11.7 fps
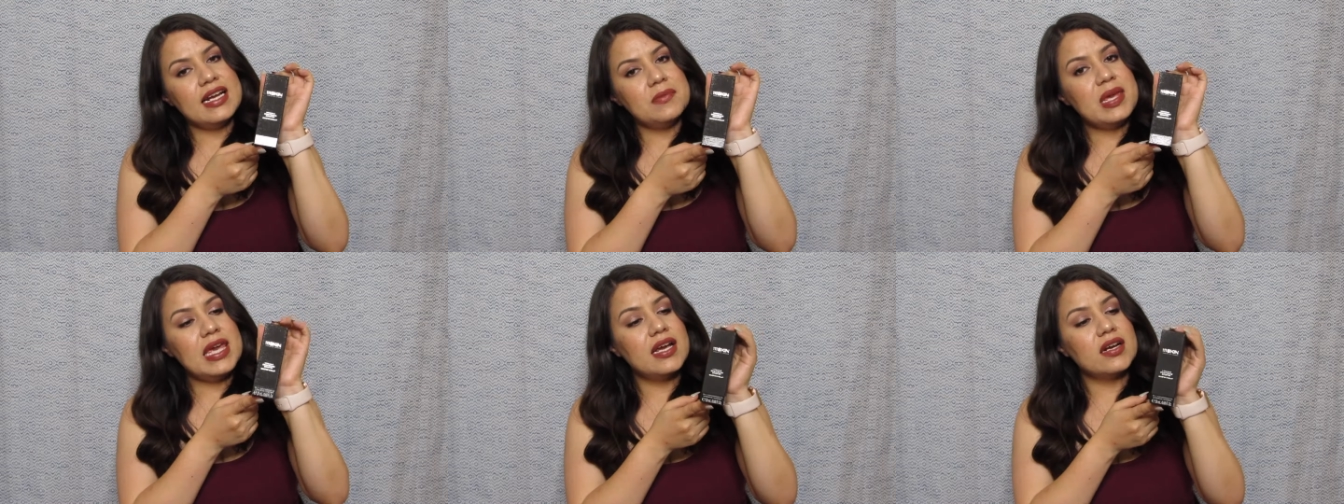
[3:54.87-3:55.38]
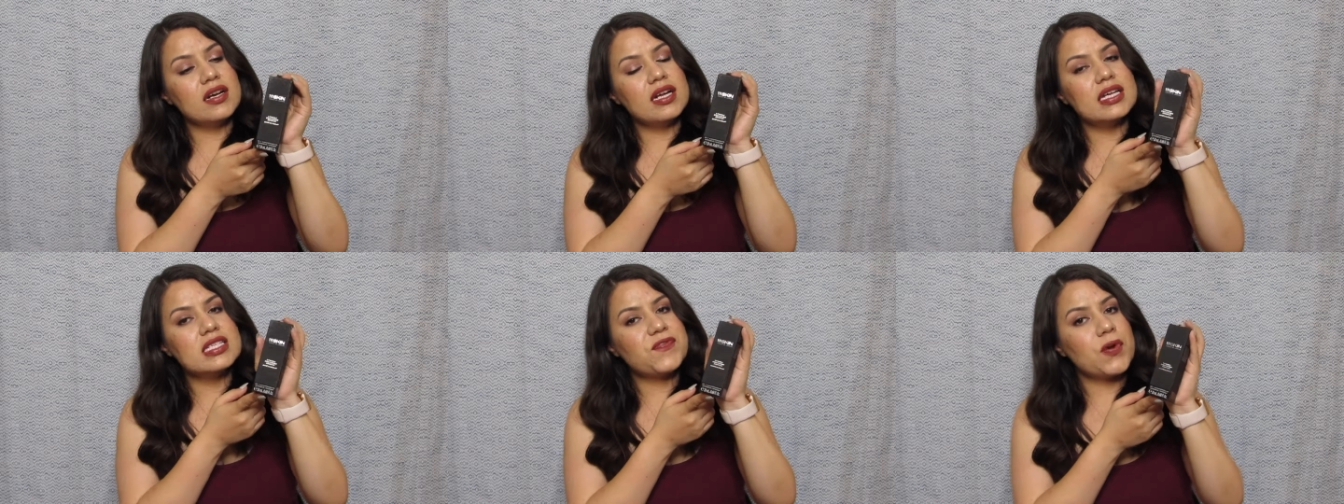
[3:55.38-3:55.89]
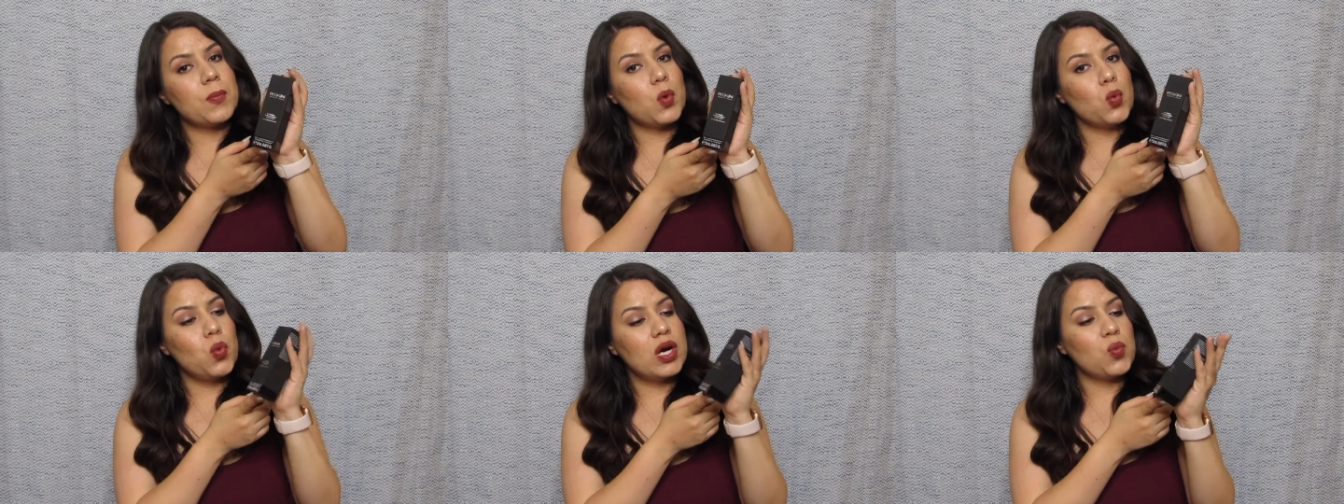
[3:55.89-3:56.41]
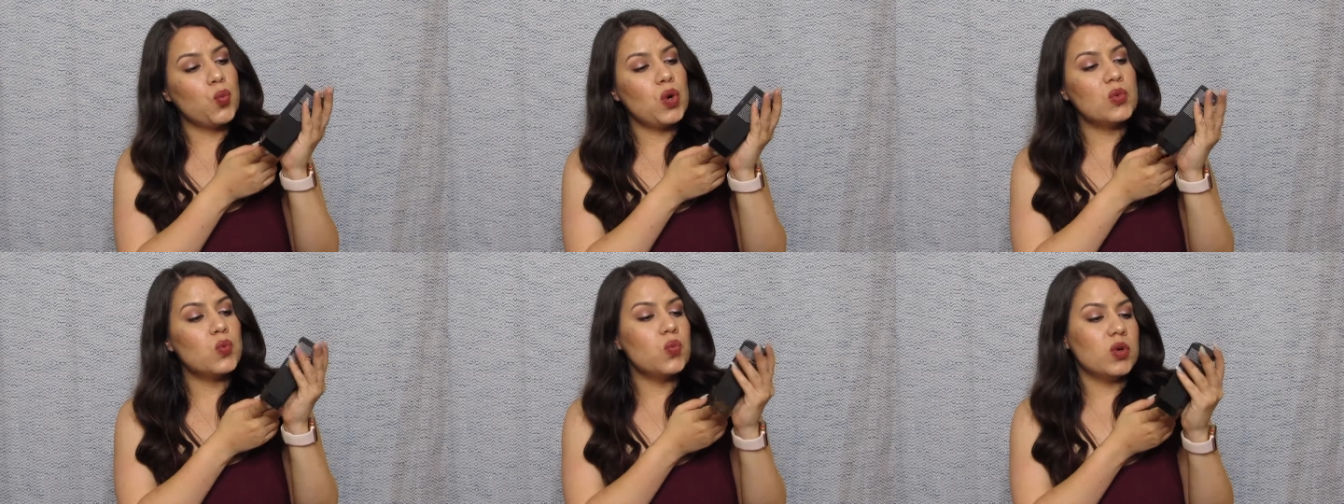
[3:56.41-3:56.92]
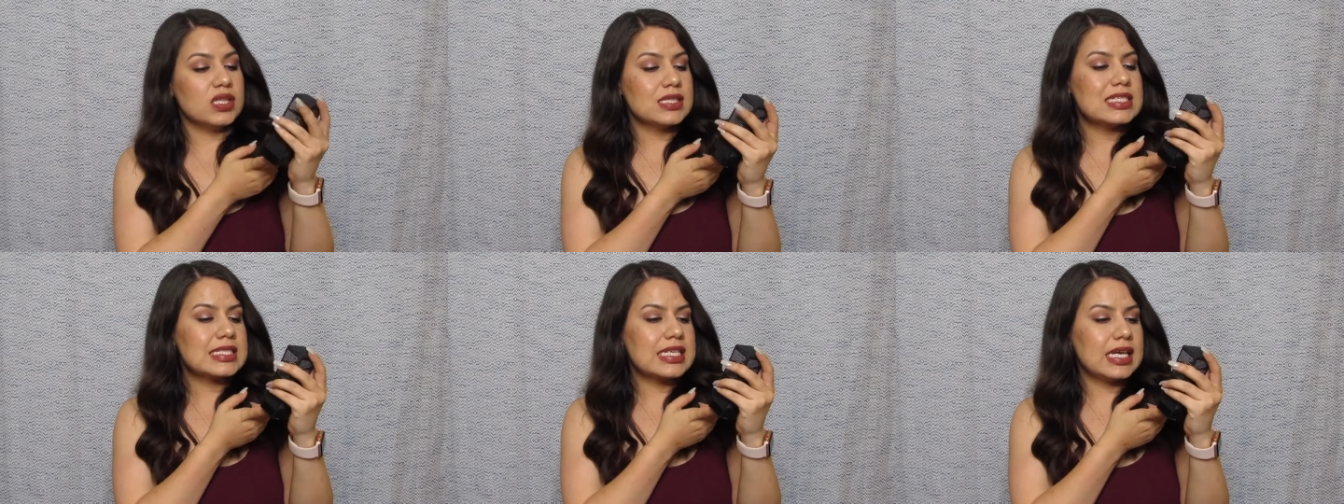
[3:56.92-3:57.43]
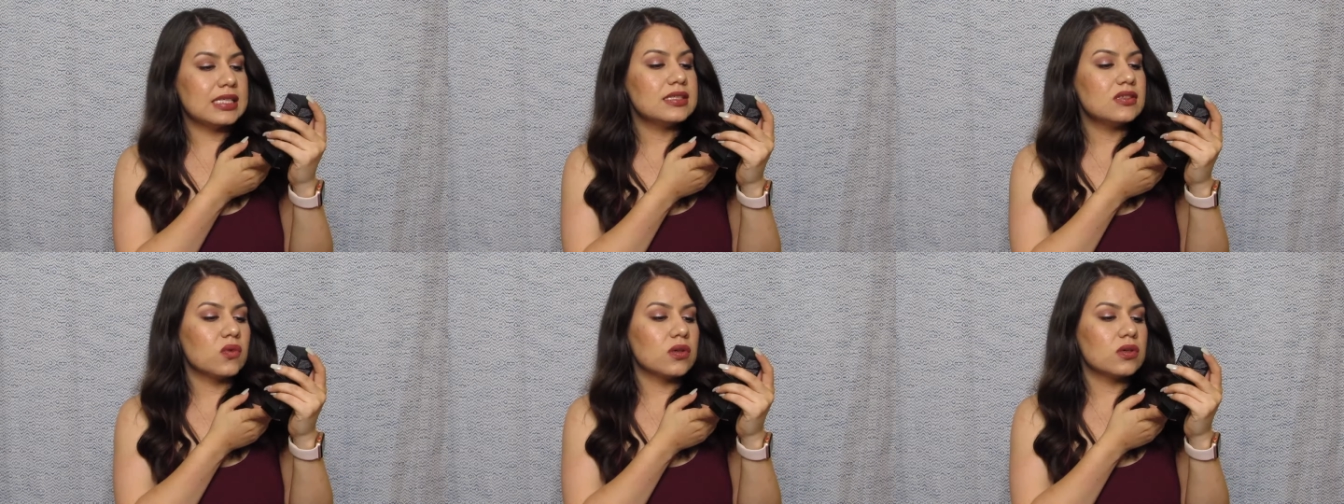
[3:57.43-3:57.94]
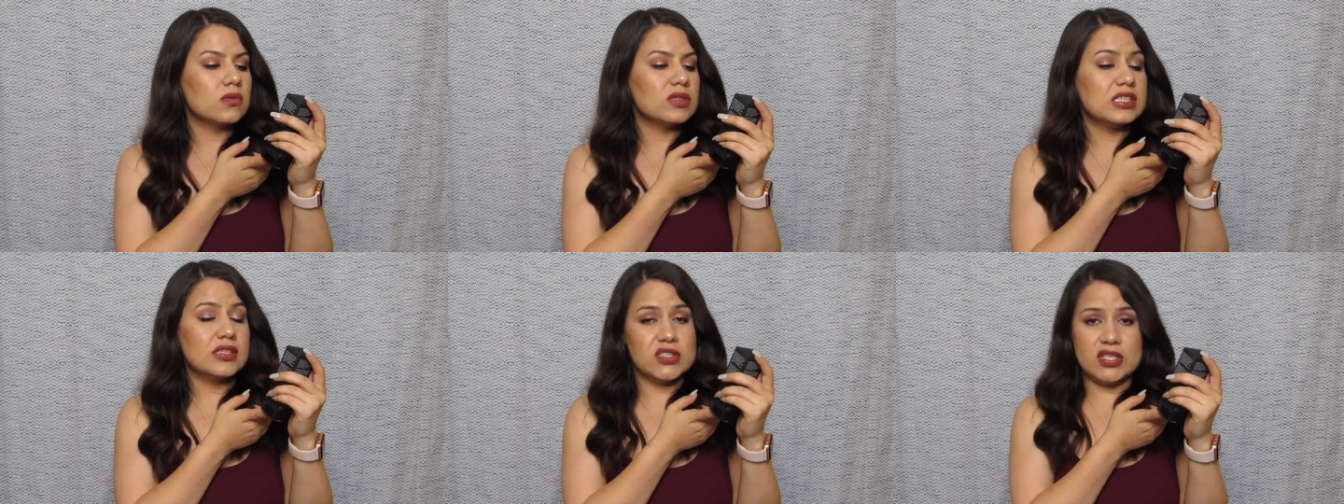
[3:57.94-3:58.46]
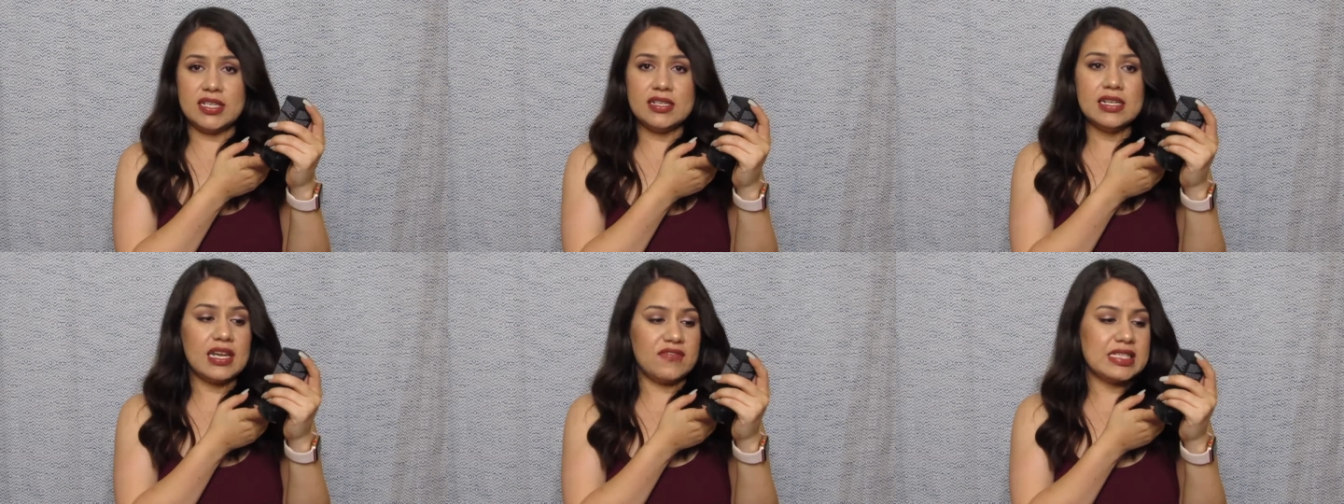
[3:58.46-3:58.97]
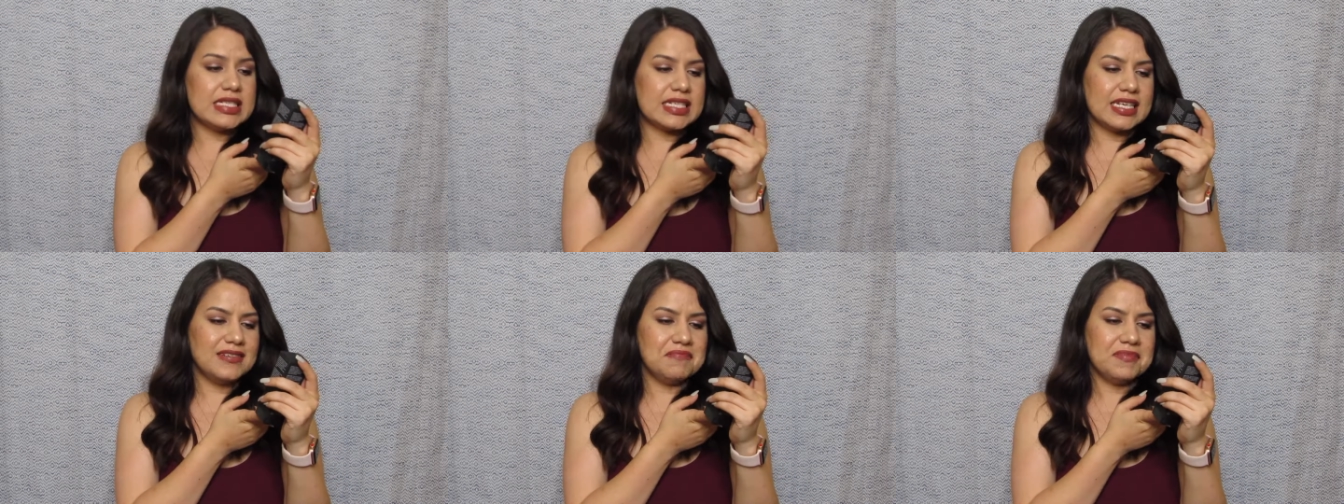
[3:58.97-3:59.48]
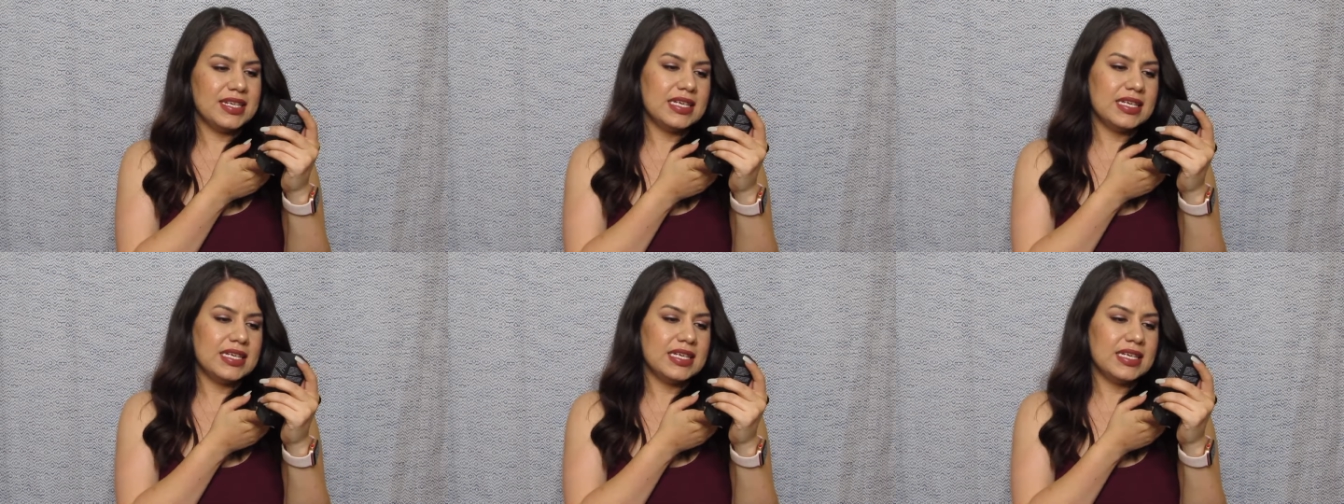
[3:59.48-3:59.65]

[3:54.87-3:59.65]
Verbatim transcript: item here is from 111 Skin or 111 Skin,